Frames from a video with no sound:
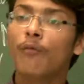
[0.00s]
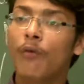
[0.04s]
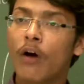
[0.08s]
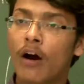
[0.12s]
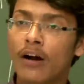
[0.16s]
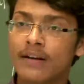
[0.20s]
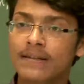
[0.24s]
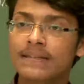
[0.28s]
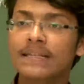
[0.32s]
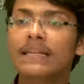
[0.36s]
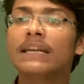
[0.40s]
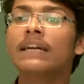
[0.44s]

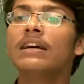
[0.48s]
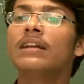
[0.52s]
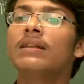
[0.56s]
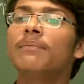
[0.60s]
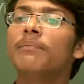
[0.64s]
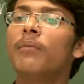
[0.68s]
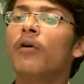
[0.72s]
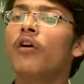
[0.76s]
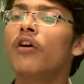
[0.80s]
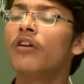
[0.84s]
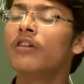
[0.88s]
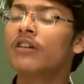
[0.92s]
single
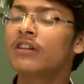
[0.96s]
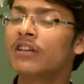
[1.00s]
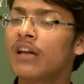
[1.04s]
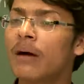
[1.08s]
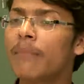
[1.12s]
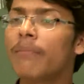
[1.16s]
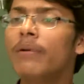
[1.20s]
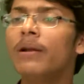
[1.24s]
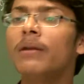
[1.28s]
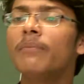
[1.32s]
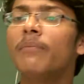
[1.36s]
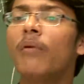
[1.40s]
bond,
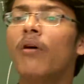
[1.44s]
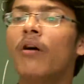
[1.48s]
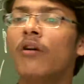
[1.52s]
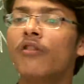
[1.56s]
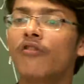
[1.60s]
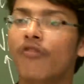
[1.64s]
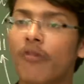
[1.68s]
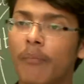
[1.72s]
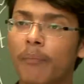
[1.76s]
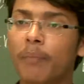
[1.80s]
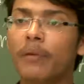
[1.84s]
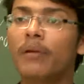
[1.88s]
double
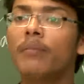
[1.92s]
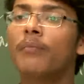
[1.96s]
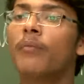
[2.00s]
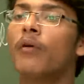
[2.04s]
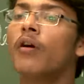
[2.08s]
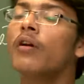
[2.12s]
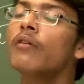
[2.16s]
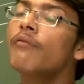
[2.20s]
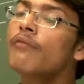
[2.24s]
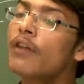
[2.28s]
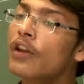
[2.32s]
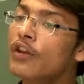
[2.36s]
bond, triple
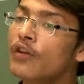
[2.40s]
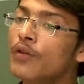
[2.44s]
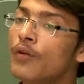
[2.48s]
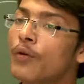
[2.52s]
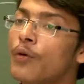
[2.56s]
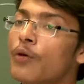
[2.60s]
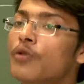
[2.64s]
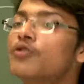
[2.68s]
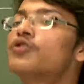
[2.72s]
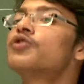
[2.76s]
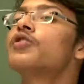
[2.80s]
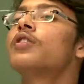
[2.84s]
bond when you
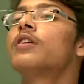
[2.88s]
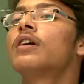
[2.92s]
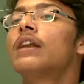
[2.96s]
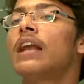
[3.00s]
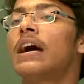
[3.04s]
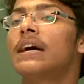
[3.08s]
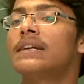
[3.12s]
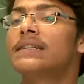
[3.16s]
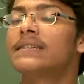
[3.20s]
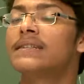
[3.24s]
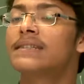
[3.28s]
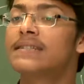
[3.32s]
go to your
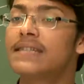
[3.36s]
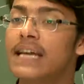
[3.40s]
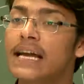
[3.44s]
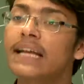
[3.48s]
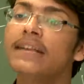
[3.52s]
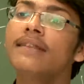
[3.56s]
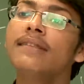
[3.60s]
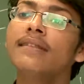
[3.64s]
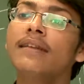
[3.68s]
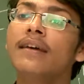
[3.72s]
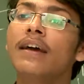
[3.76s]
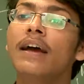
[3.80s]
class
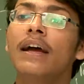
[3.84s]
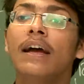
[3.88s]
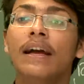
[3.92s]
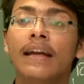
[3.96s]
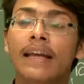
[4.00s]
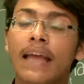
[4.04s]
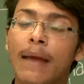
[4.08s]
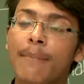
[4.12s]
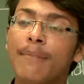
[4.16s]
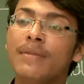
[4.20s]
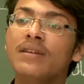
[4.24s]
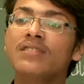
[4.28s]
10th.
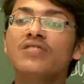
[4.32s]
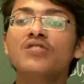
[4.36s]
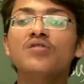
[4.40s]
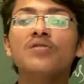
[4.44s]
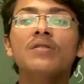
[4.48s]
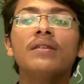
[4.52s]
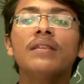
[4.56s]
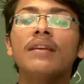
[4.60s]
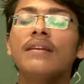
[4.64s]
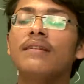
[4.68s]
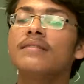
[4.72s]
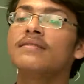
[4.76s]

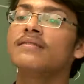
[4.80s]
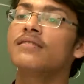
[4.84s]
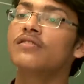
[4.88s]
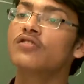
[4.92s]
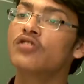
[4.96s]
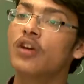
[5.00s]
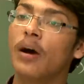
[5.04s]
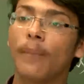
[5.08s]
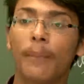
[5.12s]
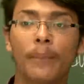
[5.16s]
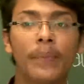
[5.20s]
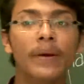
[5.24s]
Chemistry, there is a
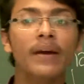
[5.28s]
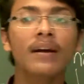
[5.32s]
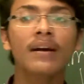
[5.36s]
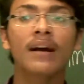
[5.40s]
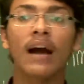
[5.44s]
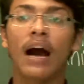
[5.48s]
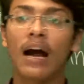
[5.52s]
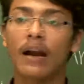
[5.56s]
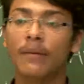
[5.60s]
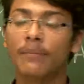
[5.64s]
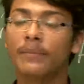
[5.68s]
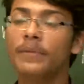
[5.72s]
topic
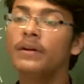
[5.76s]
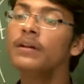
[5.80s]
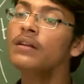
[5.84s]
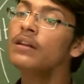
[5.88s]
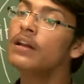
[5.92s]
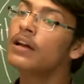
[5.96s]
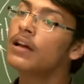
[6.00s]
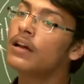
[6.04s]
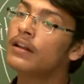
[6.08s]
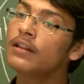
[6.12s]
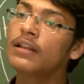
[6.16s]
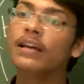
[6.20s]
carbon,
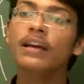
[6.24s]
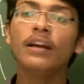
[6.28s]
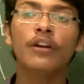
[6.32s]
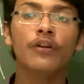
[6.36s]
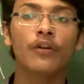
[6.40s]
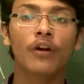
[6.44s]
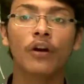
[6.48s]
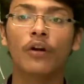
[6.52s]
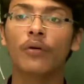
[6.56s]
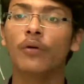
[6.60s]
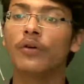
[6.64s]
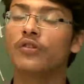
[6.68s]
there you
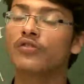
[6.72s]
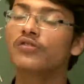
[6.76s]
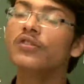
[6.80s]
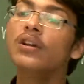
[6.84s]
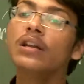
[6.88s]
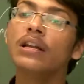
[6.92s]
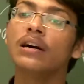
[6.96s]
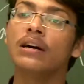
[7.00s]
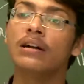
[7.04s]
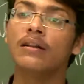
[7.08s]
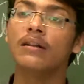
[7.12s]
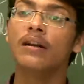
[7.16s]
are going to
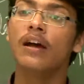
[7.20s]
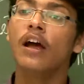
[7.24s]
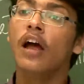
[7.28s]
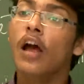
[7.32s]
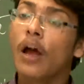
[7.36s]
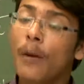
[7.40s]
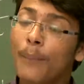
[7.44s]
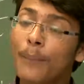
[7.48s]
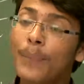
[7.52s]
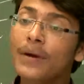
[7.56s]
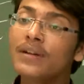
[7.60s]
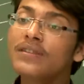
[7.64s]
learn.
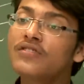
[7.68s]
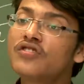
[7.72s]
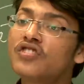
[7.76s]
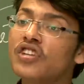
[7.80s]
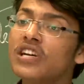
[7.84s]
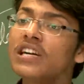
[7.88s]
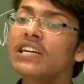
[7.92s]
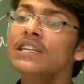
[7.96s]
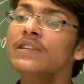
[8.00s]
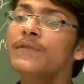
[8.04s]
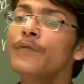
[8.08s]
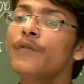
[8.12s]
But
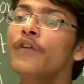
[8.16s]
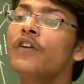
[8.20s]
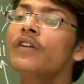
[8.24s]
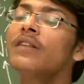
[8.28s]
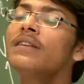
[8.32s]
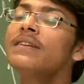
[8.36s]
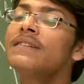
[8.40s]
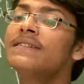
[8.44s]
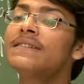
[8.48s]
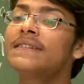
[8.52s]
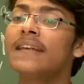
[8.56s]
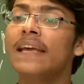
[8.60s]
just for
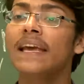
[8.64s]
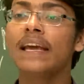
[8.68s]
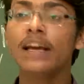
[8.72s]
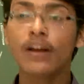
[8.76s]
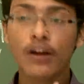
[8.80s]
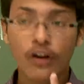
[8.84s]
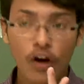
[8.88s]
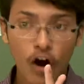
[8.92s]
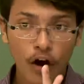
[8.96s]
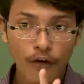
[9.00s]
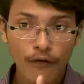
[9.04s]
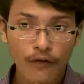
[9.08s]
the
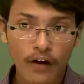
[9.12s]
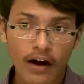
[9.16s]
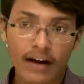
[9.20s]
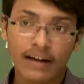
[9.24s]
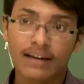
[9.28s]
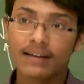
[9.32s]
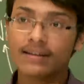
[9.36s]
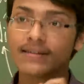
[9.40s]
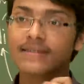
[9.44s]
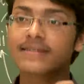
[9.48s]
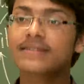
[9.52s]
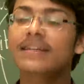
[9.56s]
sake of
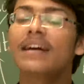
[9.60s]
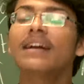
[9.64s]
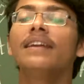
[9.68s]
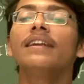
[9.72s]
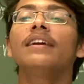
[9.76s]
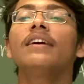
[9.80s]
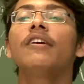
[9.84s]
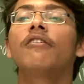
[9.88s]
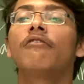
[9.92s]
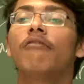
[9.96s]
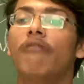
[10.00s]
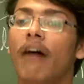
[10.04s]

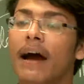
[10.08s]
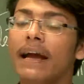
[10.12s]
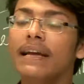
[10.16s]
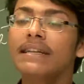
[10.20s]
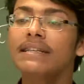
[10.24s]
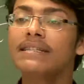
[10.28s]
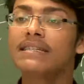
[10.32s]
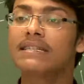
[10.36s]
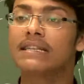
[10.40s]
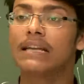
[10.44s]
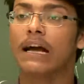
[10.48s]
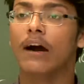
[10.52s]
understanding
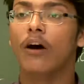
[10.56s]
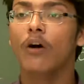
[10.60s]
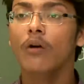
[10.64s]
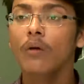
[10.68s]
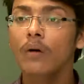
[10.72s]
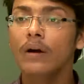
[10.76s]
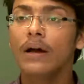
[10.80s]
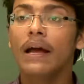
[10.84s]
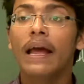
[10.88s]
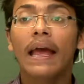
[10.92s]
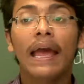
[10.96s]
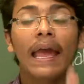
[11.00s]
right now,
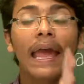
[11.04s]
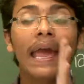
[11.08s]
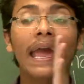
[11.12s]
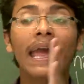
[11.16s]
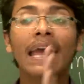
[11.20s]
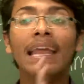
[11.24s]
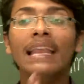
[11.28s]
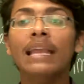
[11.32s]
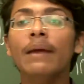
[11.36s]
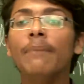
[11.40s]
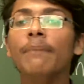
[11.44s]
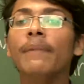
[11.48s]

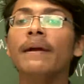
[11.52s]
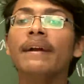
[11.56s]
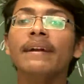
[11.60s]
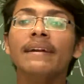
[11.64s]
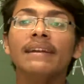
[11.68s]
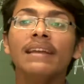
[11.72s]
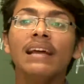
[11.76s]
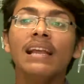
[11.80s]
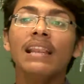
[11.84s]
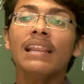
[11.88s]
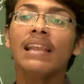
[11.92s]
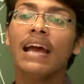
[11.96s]

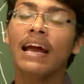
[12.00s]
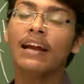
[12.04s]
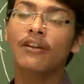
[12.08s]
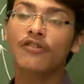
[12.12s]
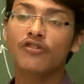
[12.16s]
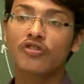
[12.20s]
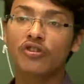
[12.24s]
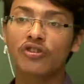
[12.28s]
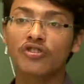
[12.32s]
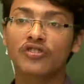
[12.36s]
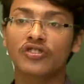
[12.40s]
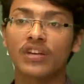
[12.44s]
elemental
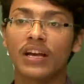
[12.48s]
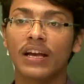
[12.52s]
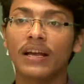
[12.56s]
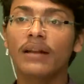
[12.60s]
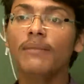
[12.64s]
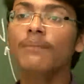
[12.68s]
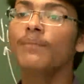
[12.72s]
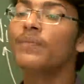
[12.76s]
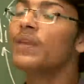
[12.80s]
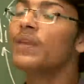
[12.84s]
nitrogen